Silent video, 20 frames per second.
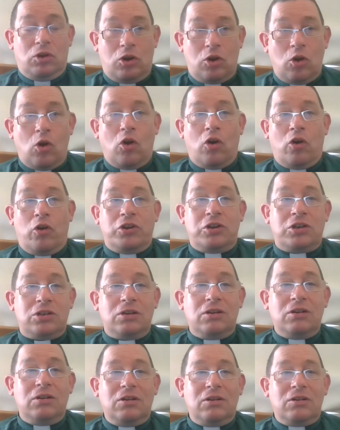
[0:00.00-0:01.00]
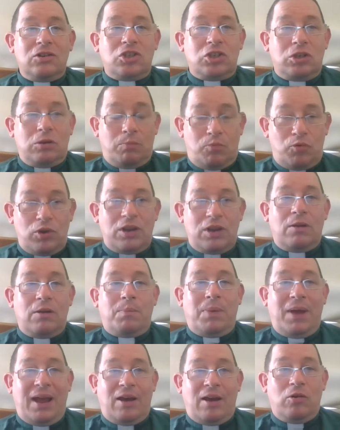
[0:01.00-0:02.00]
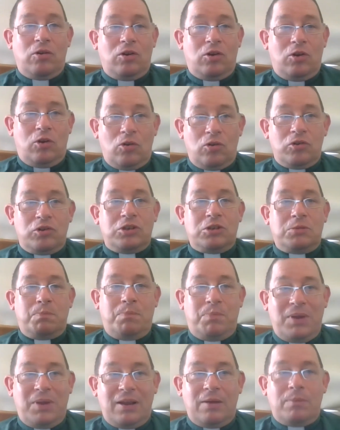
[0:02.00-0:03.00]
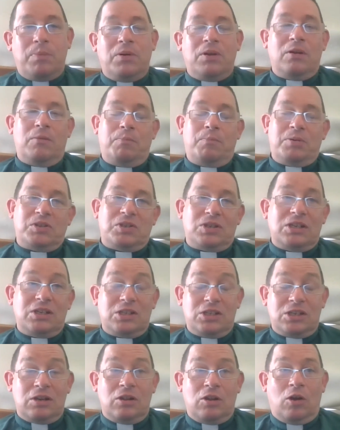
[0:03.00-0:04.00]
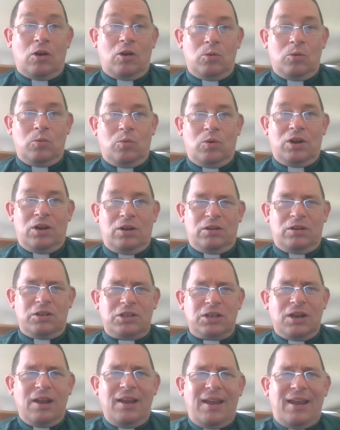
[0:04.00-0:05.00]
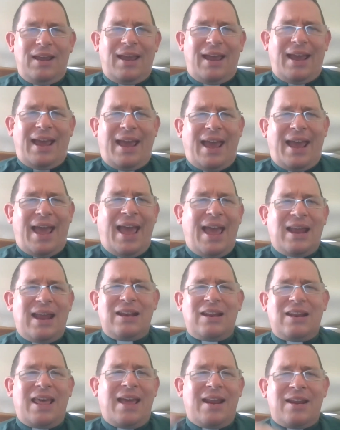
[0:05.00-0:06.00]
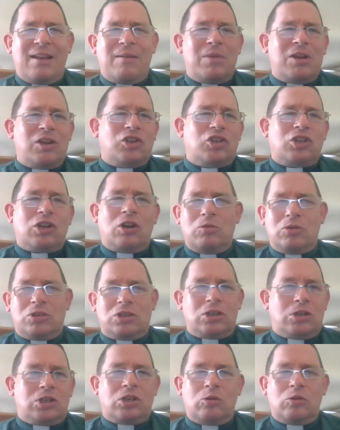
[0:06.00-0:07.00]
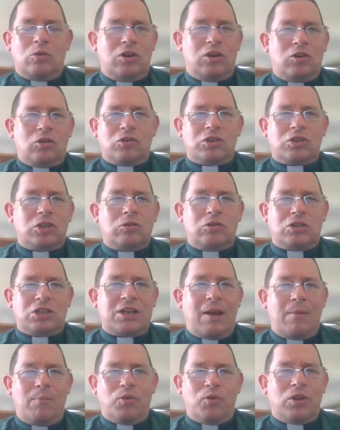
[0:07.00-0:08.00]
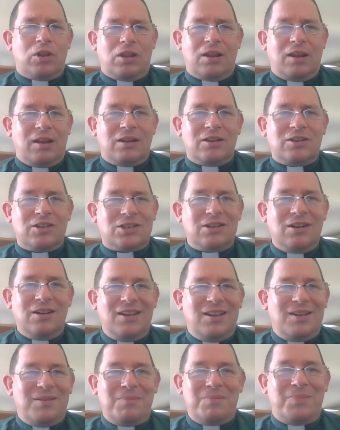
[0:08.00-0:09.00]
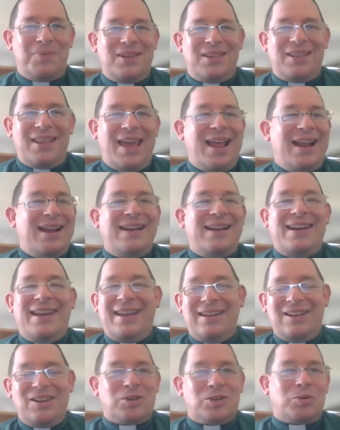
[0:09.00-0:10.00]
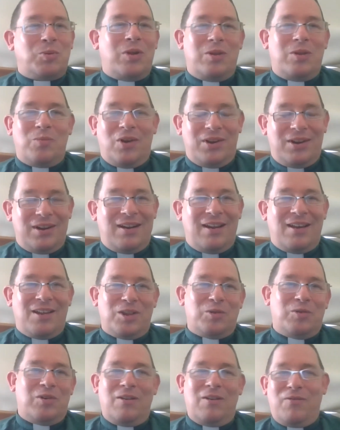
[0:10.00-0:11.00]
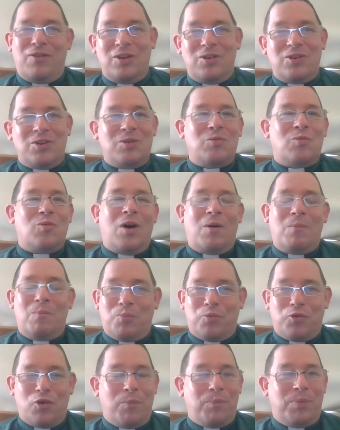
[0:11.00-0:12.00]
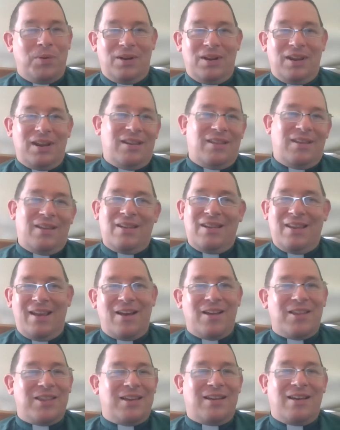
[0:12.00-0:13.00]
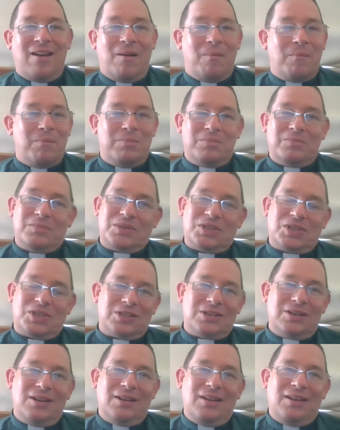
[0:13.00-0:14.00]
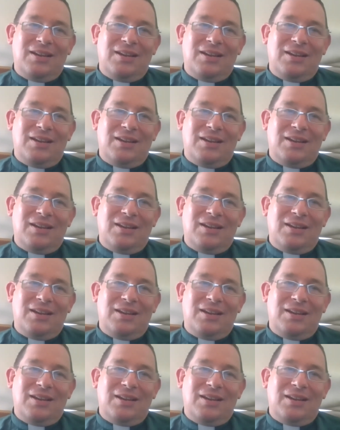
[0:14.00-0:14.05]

God to bring about God's big purposes in the whole world. And that image shows the two are not two separate things, but they're linked with one another. And if you do one properly, then the other comes